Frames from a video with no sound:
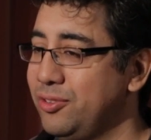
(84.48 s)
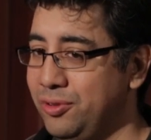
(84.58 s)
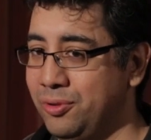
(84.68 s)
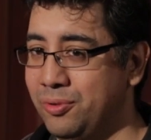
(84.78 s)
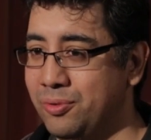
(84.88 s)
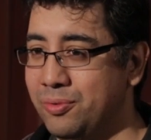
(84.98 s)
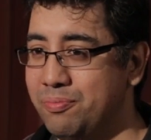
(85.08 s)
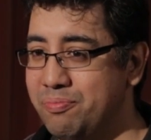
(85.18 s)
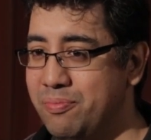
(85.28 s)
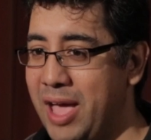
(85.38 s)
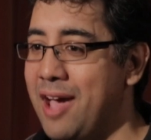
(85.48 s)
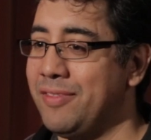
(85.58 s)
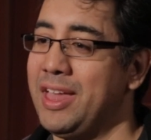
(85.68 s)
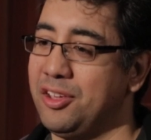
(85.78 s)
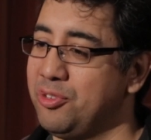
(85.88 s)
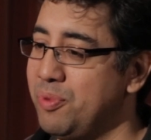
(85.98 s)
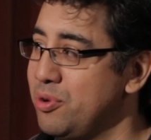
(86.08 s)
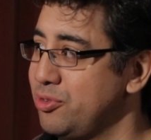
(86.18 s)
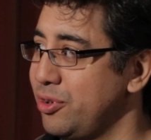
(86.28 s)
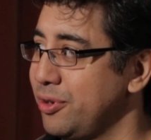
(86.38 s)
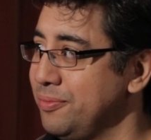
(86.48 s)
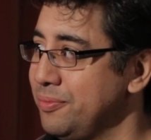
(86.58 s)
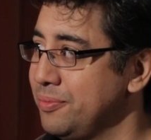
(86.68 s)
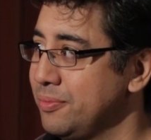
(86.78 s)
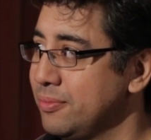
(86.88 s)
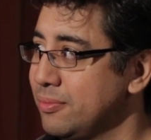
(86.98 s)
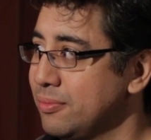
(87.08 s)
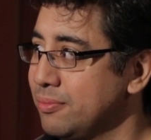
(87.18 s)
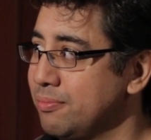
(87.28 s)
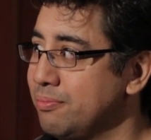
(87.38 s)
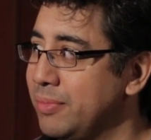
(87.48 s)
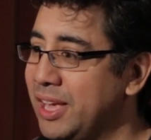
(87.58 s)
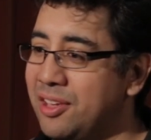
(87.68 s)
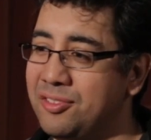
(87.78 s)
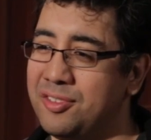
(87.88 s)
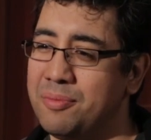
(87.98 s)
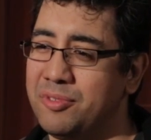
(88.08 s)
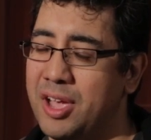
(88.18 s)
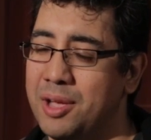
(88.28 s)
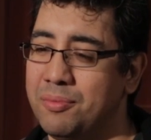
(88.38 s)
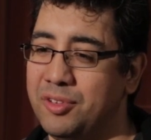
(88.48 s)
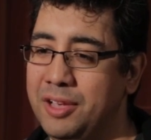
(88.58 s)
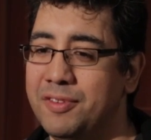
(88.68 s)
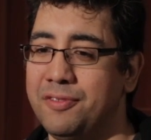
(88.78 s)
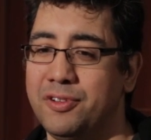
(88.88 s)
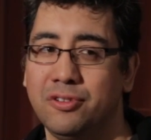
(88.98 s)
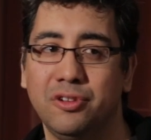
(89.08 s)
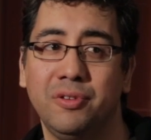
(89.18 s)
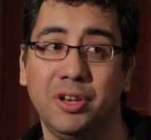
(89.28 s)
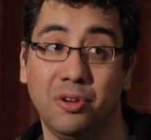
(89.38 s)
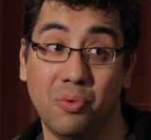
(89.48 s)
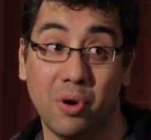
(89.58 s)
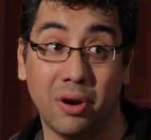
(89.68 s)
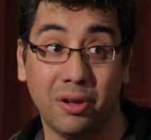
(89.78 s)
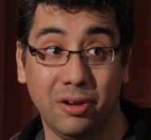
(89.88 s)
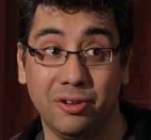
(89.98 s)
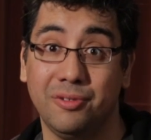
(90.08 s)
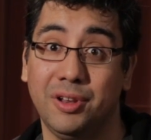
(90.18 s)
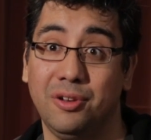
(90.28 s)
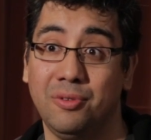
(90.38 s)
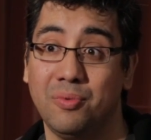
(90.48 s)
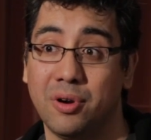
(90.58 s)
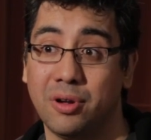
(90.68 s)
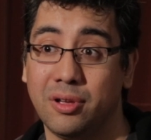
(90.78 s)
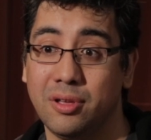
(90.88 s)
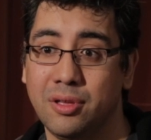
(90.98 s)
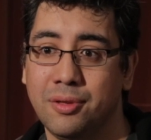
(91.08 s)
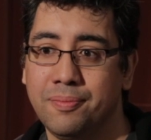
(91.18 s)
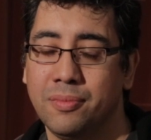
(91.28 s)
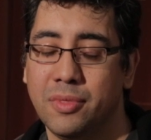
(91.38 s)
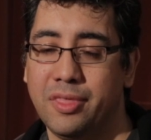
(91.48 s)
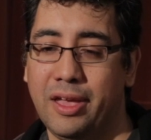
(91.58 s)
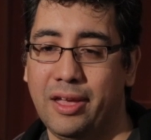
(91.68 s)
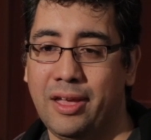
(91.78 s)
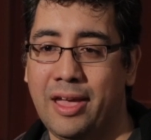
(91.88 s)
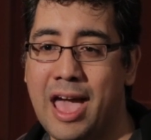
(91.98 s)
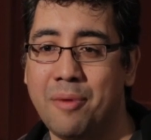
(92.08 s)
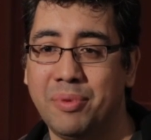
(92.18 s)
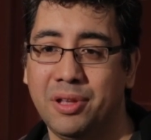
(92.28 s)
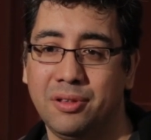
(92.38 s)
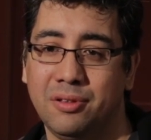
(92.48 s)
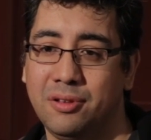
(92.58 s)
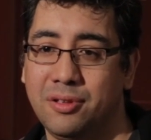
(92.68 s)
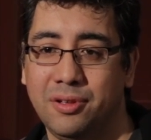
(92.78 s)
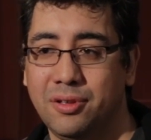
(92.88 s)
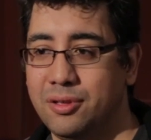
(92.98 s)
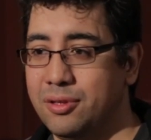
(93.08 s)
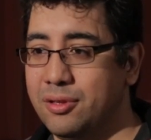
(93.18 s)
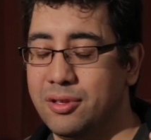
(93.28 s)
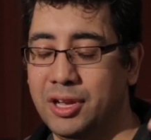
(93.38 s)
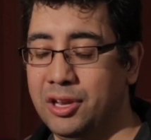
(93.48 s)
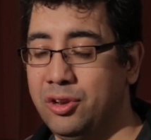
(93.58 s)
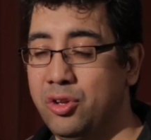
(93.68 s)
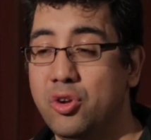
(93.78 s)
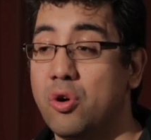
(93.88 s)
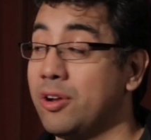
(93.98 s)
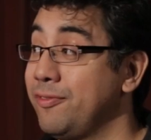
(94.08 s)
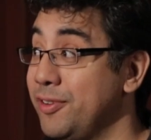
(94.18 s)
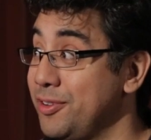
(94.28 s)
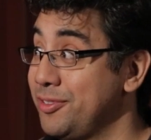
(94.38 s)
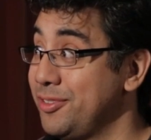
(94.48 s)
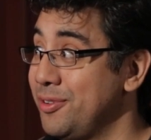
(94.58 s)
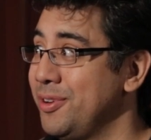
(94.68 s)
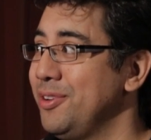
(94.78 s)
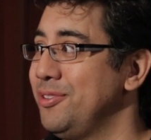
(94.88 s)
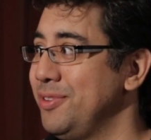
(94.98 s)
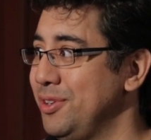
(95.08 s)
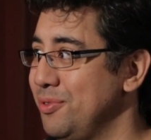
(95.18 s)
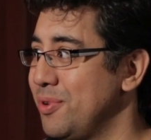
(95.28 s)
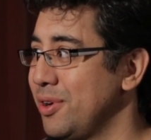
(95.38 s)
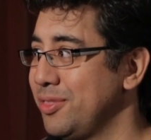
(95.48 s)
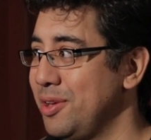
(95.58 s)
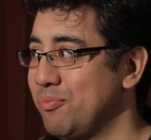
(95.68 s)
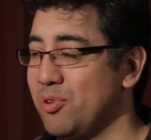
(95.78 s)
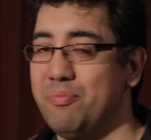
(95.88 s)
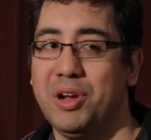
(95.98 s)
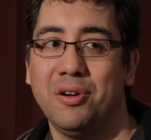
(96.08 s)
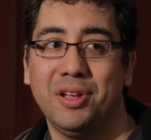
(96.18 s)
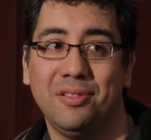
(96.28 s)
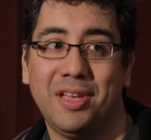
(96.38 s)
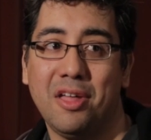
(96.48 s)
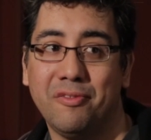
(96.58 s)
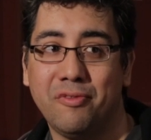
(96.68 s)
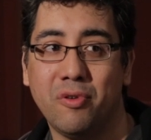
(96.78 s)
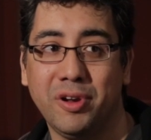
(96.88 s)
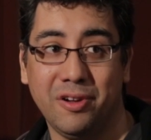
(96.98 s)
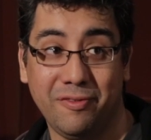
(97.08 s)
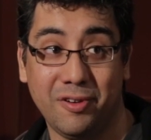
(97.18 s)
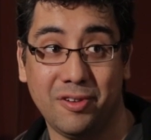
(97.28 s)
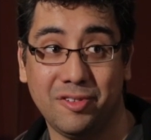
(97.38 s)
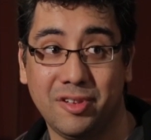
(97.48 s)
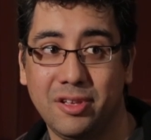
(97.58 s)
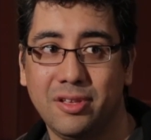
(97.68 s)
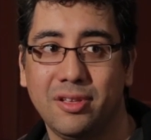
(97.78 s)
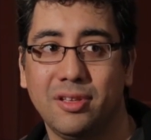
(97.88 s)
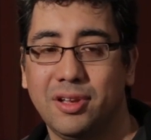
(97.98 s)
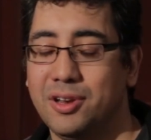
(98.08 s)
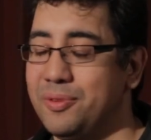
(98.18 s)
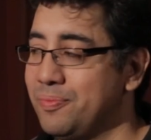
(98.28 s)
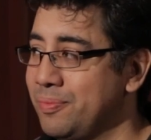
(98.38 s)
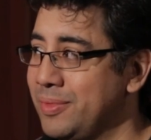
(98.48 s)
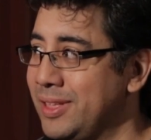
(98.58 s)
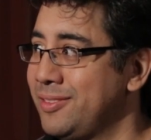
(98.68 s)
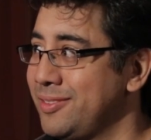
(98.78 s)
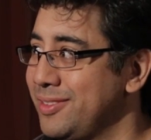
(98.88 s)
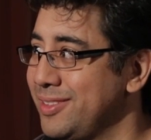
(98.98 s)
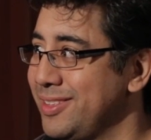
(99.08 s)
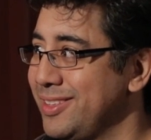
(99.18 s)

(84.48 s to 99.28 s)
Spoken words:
to have that exposure. Because sometimes, even if you're doing new work, that happened in New York first, or you're doing new work that premiered in California first. You know, it's